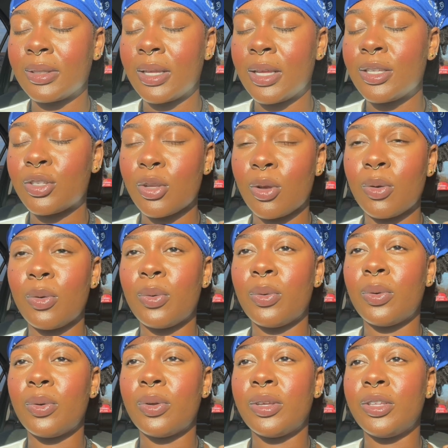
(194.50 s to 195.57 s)
So
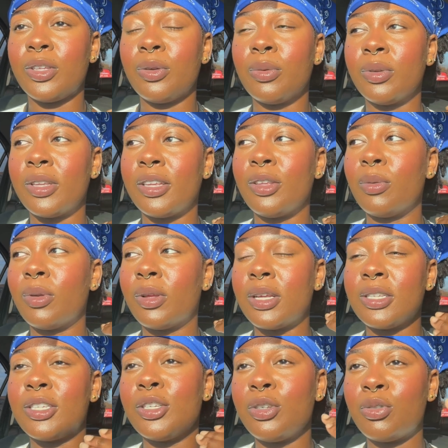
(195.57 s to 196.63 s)
you will
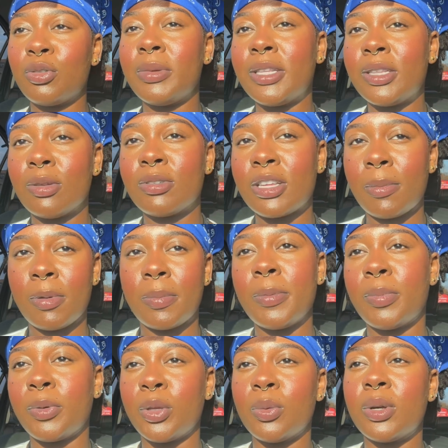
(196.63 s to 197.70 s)
continue to meet those type of
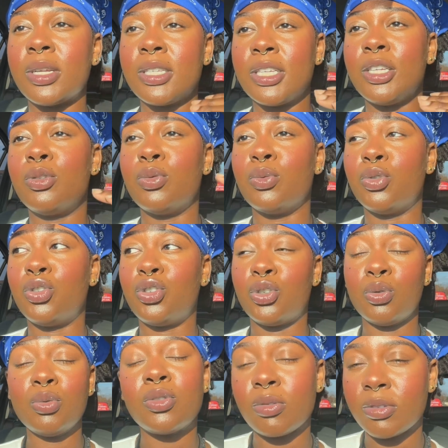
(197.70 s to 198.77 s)
people. You will continue to
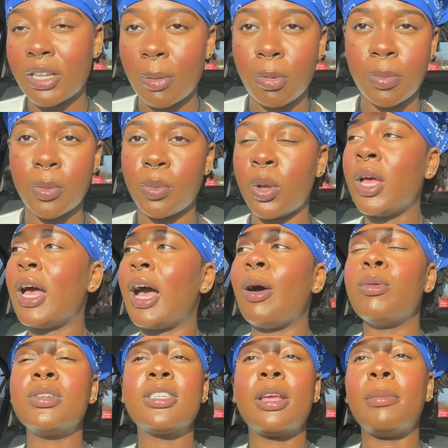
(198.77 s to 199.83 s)
choose those type of people. I
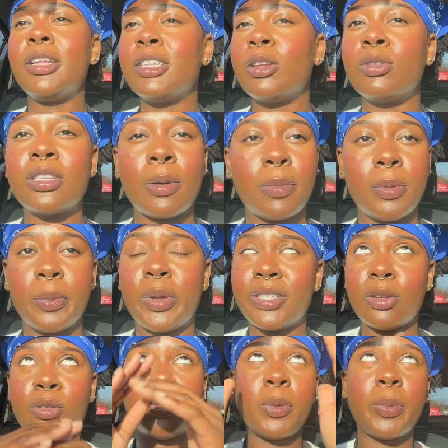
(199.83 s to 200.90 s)
wouldn't say meet those type of people, because
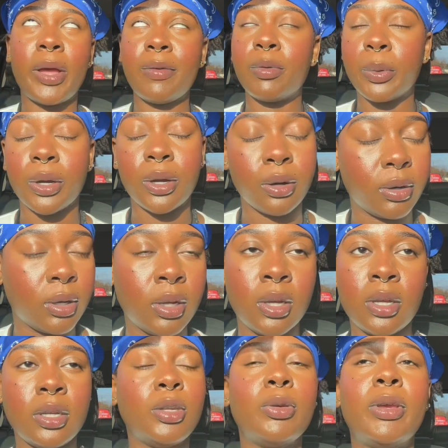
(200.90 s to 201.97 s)
those people are everywhere.
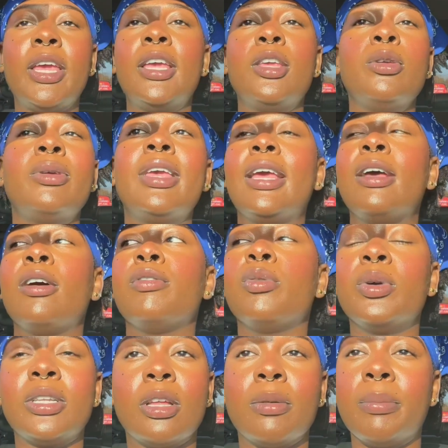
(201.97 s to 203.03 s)
You can't
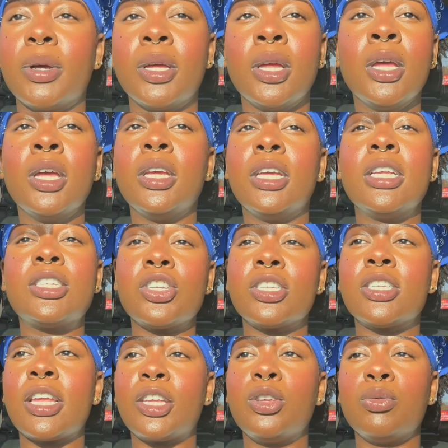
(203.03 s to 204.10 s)
avoid them. But it's
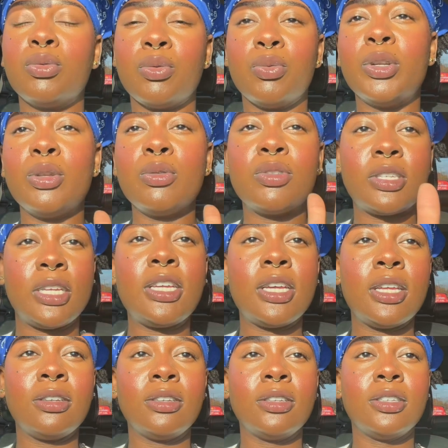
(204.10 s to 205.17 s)
just like, when you see
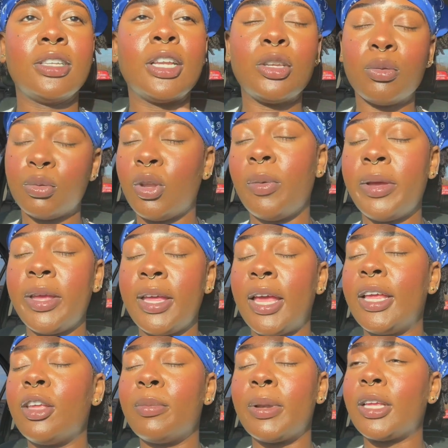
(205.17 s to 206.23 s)
it, then you'll know it,
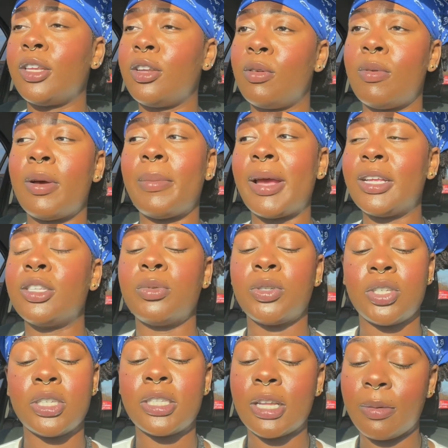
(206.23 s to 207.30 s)
and you'll be like, you know what, my
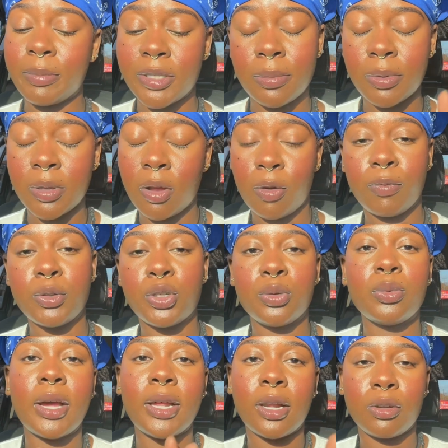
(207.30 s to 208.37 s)
intuition's telling me something off with
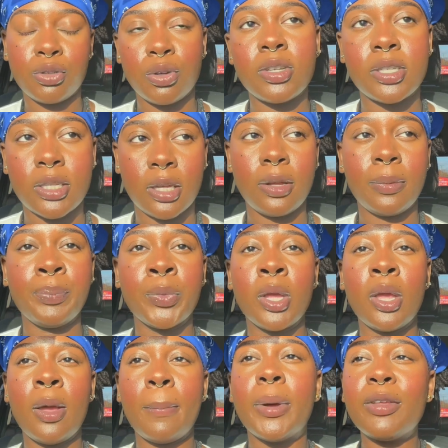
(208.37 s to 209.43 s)
you, and I'll trust it.
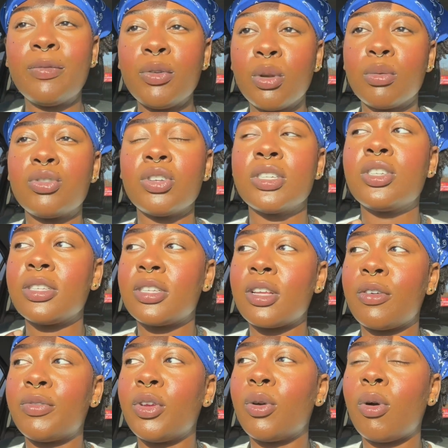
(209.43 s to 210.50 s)
But if you don't trust
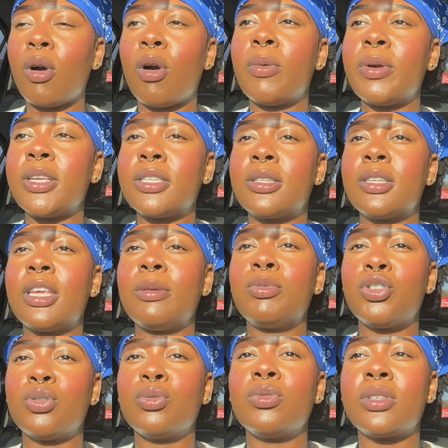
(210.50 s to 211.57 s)
yourself, you're gonna always keep
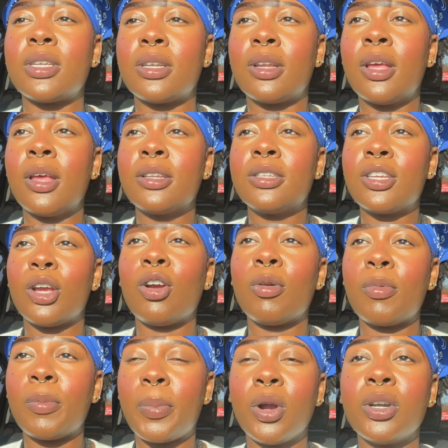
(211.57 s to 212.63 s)
choosing
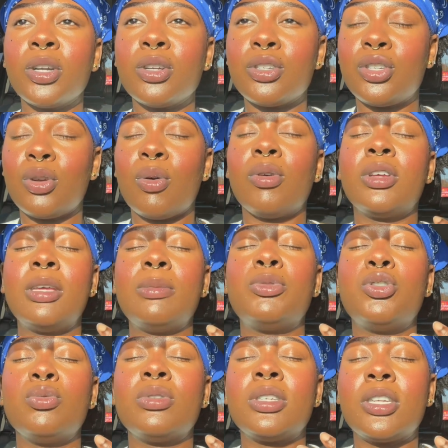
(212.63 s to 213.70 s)
terrible partners. You're gonna keep
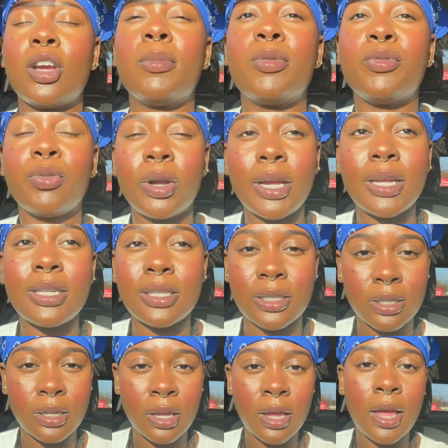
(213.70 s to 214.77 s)
choosing terrible
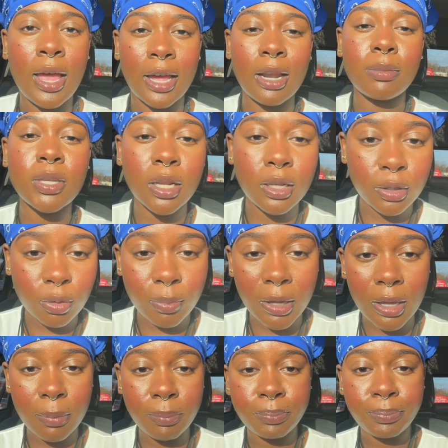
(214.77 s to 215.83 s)
friends. And I'm telling you,
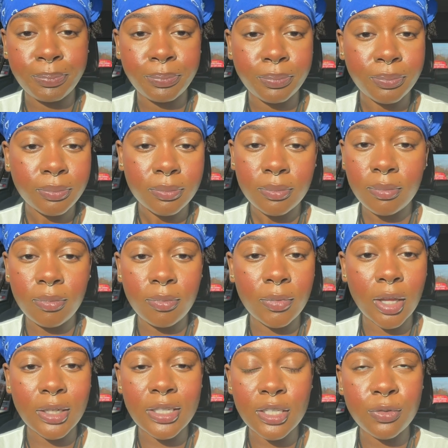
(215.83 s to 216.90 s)
babe,
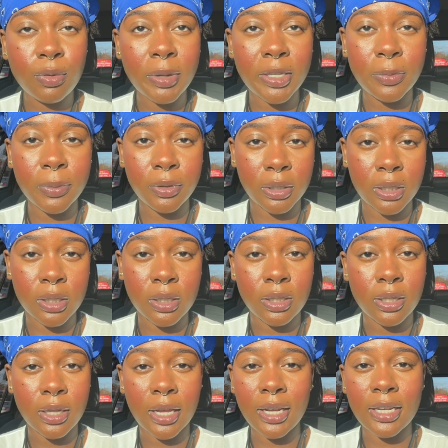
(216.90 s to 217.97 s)
this is from
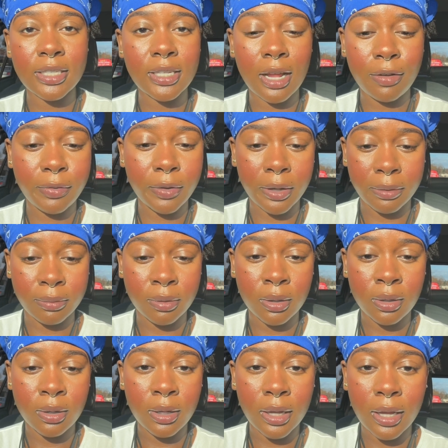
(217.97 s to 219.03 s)
experience. It is not fun.
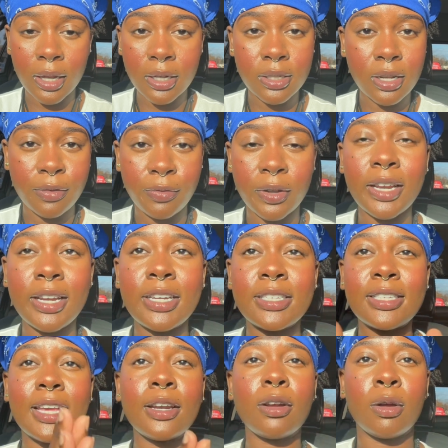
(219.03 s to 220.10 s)
It is not fun. It is
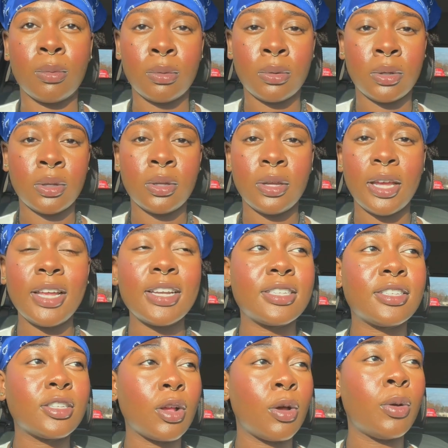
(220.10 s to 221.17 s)
ghetto. It is
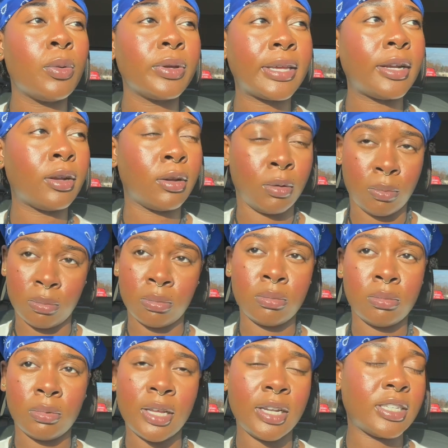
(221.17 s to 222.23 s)
so ghetto.
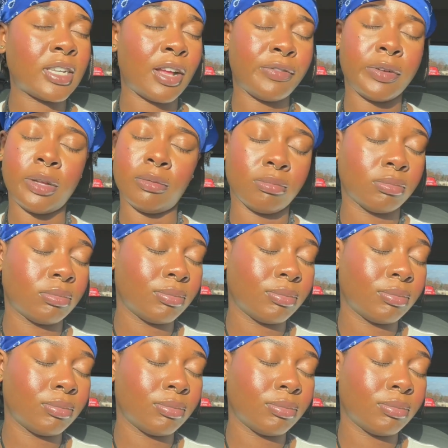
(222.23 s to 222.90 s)
It is not fun.